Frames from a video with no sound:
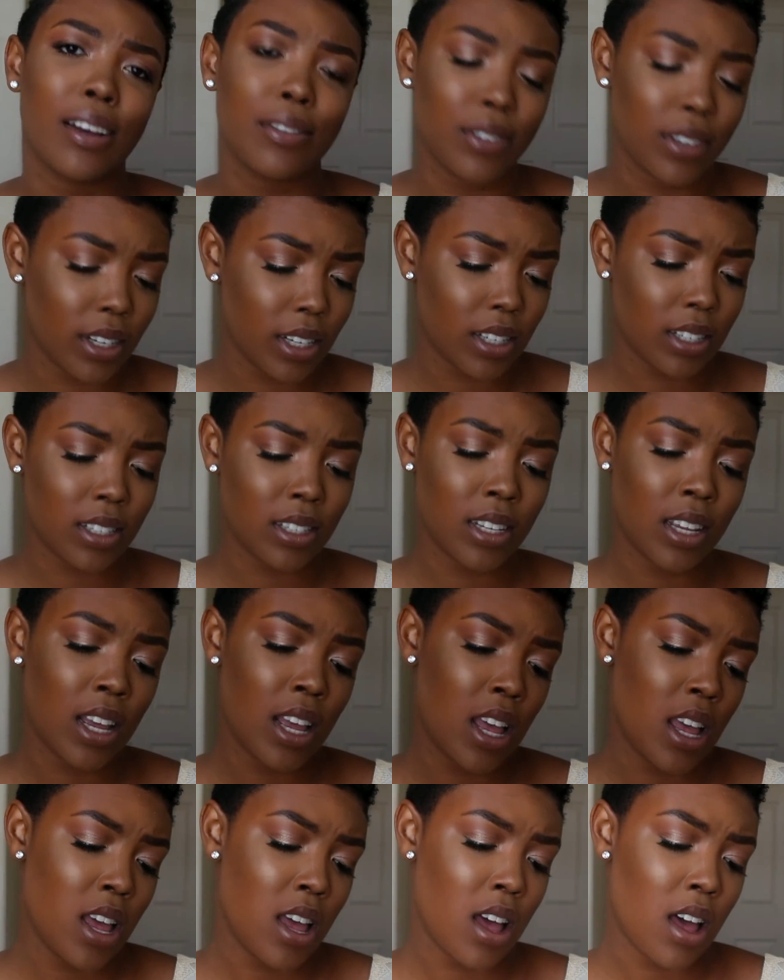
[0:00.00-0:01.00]
after this.
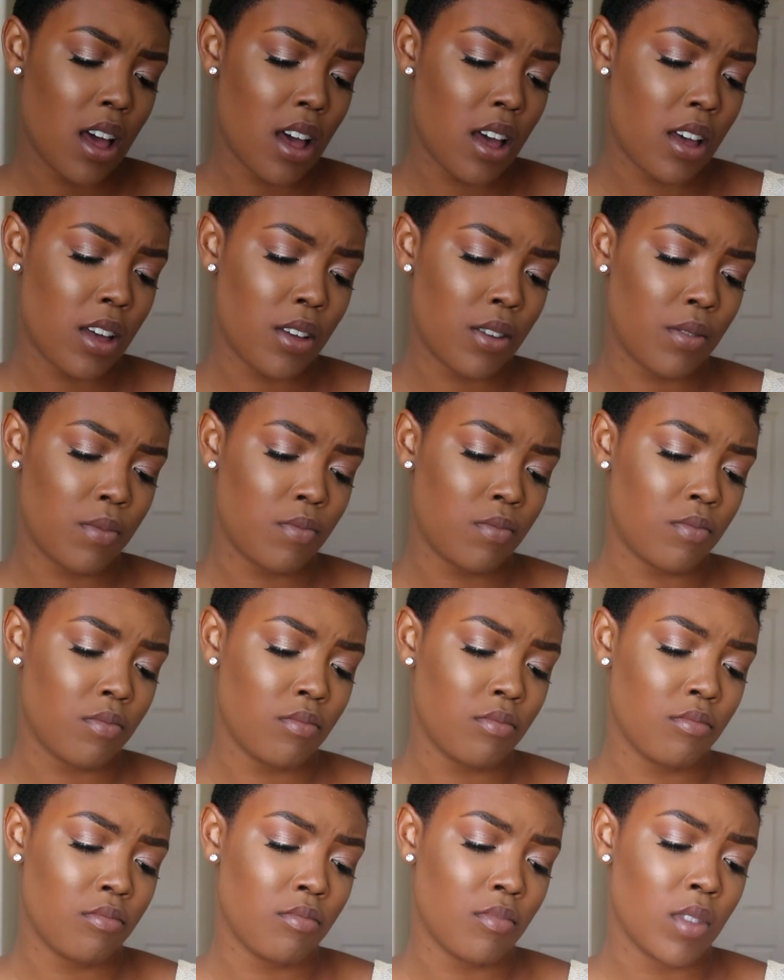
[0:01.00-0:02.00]
Um,
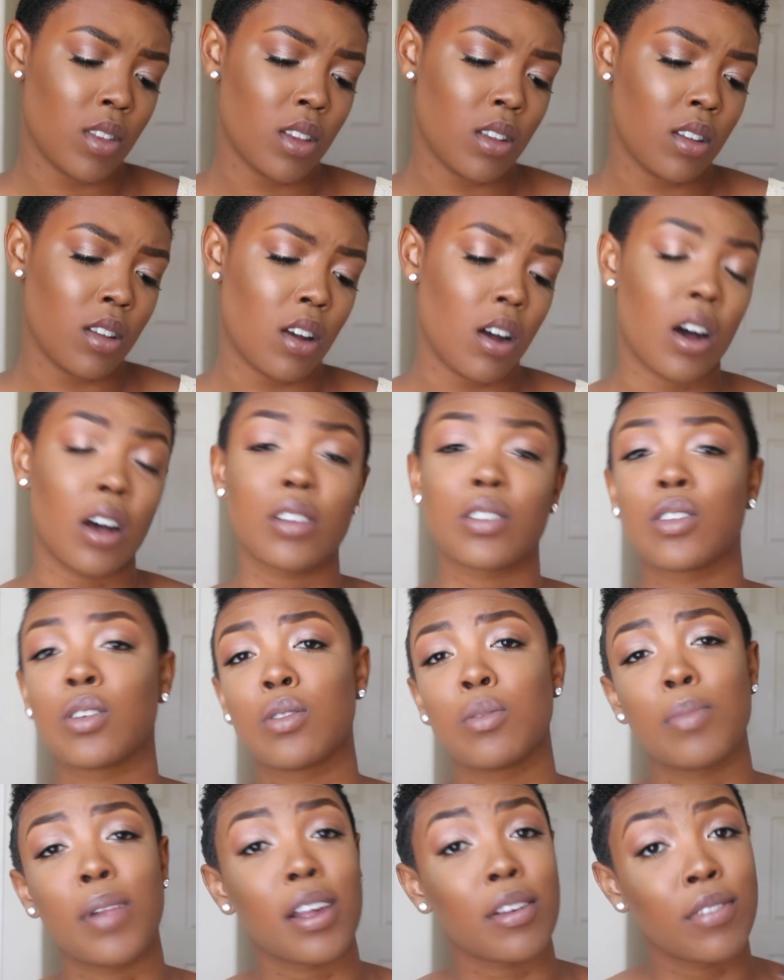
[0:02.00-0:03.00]

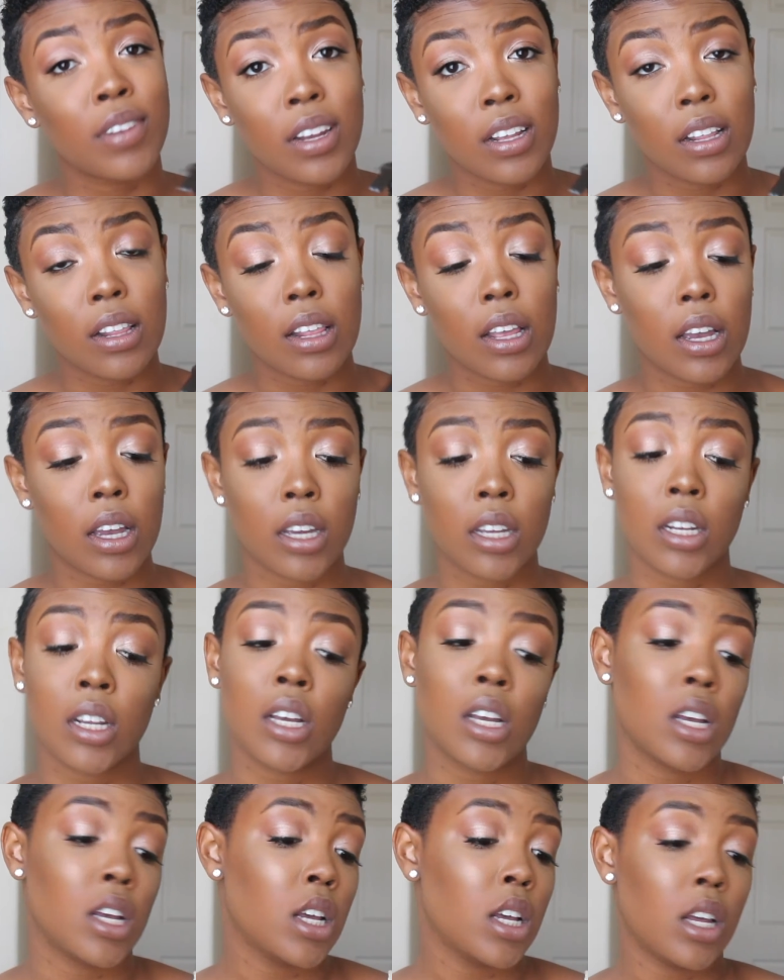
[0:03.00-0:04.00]
also the Black Vanilla line.
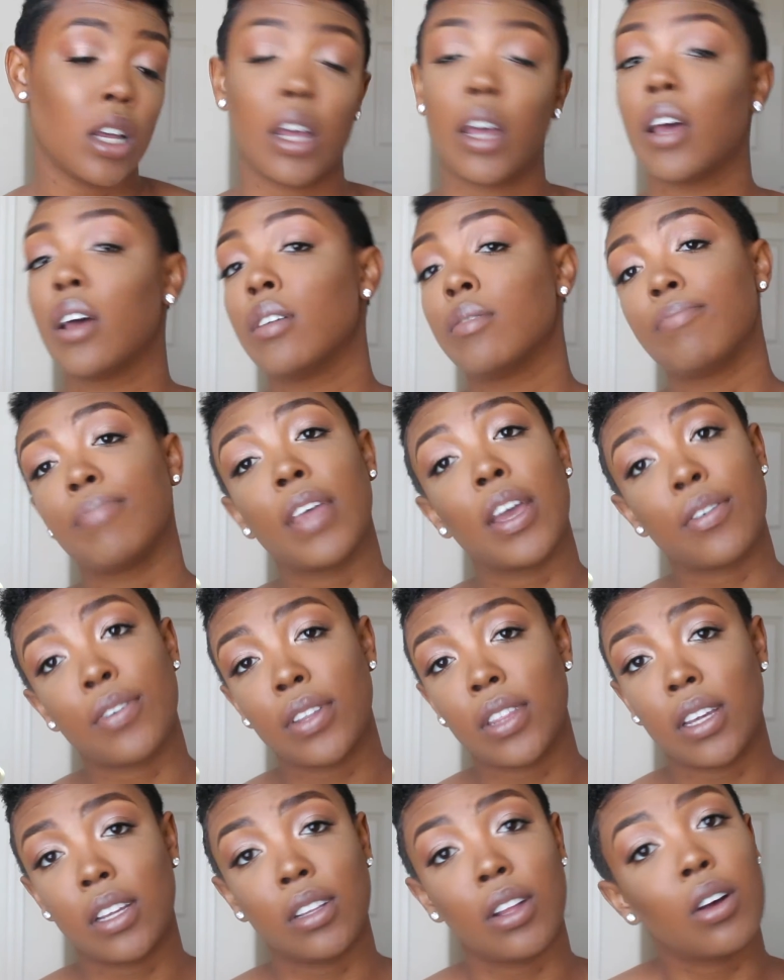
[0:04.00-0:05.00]

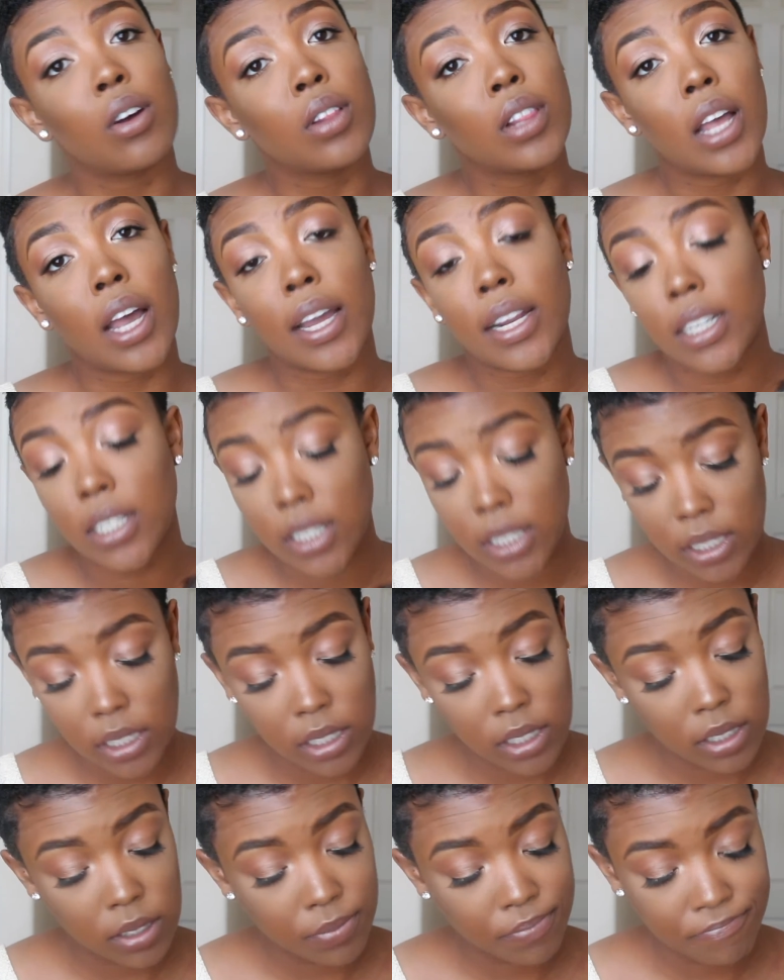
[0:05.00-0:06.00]
Everything. The whole line is
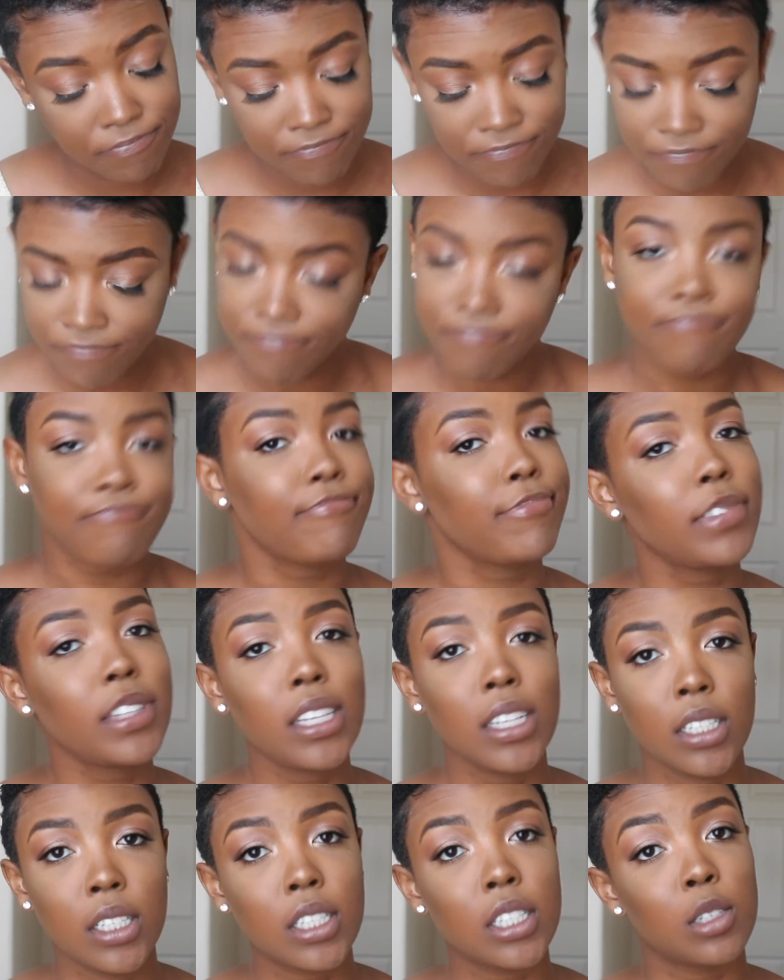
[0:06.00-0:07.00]
just
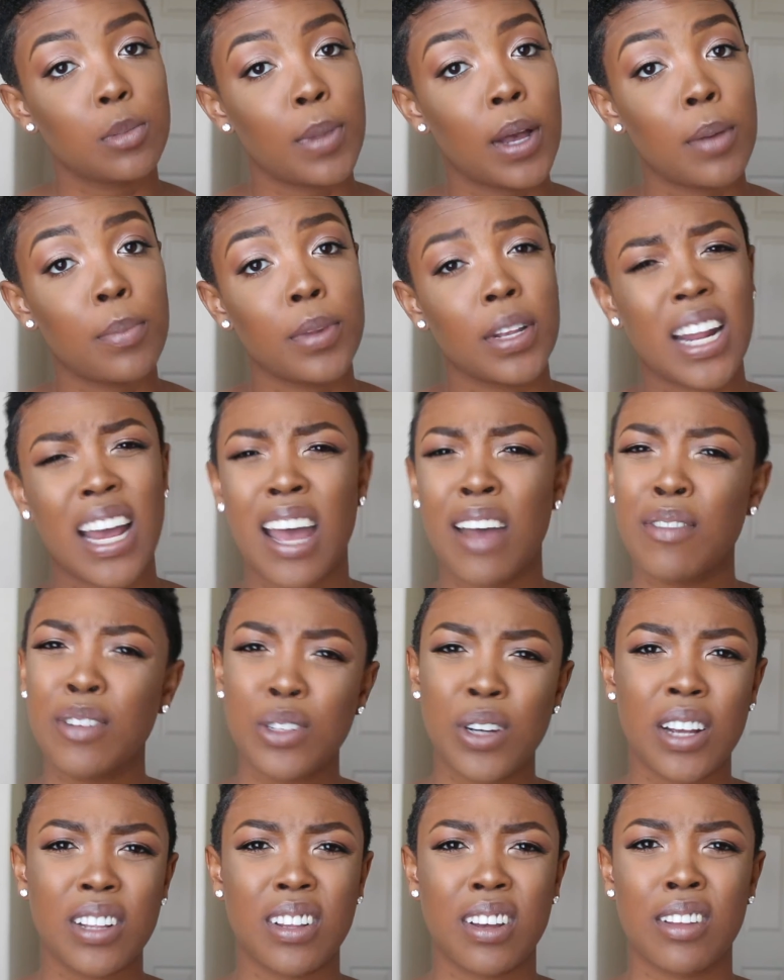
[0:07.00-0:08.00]
just pop, and I
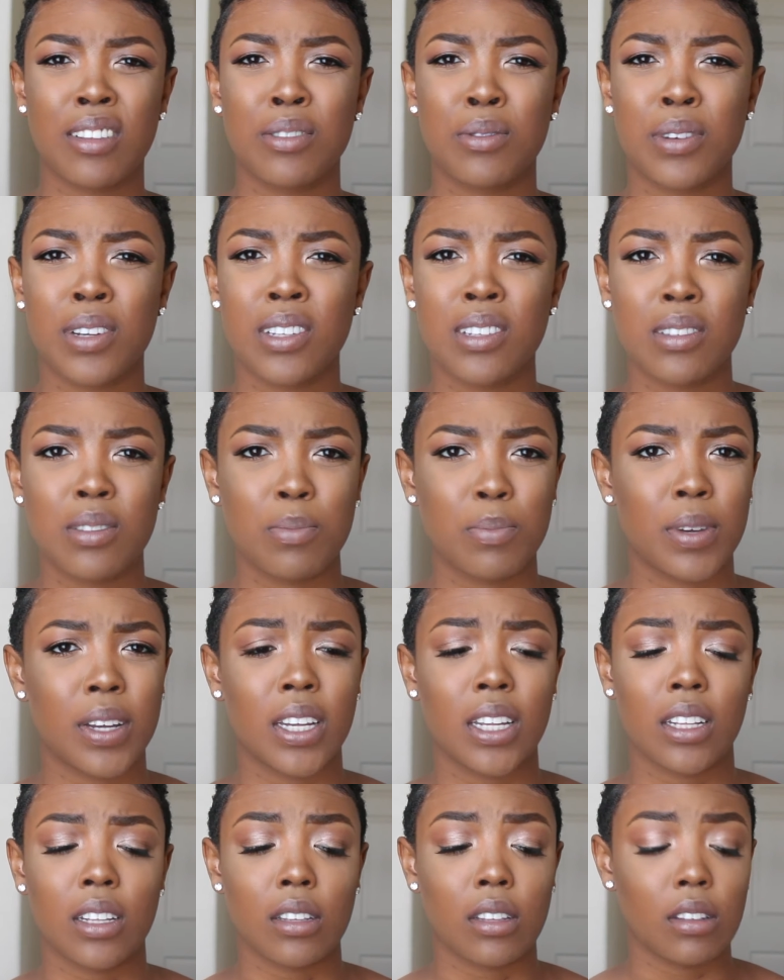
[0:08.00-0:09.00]
haven't tried the other ones,
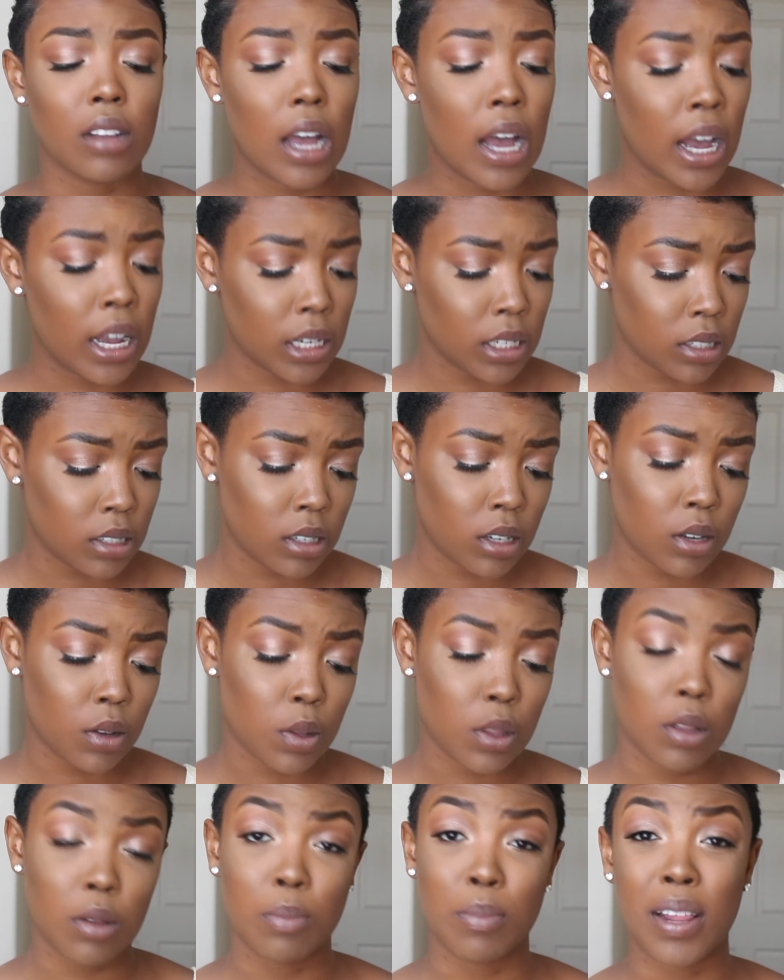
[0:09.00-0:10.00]
but I just
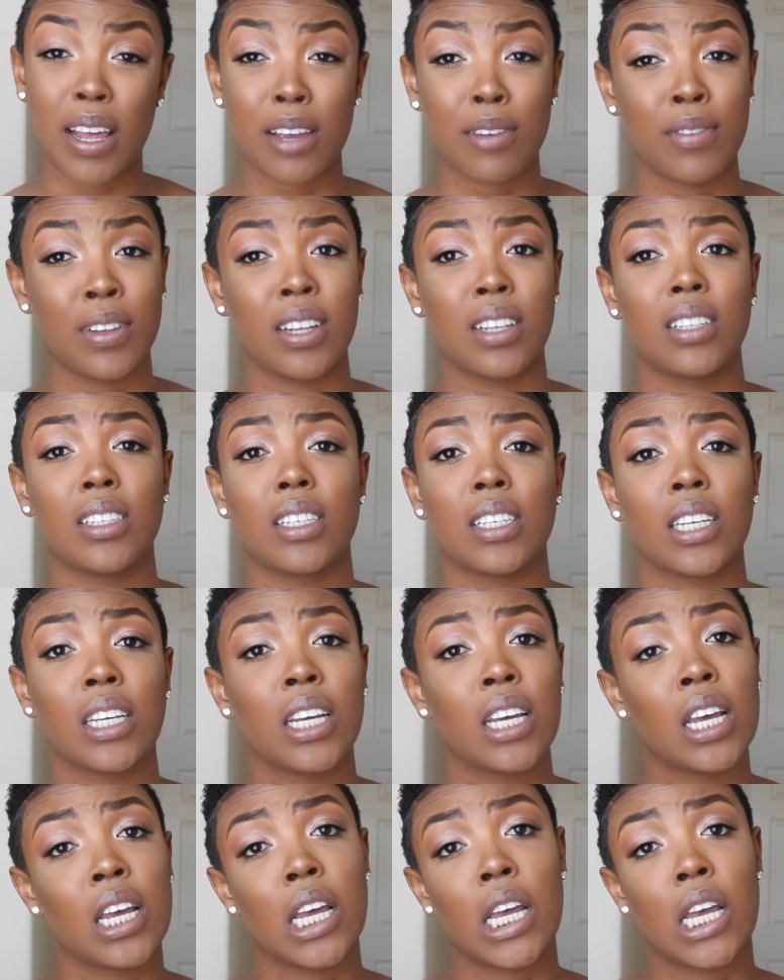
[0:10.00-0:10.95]
know the black vanilla,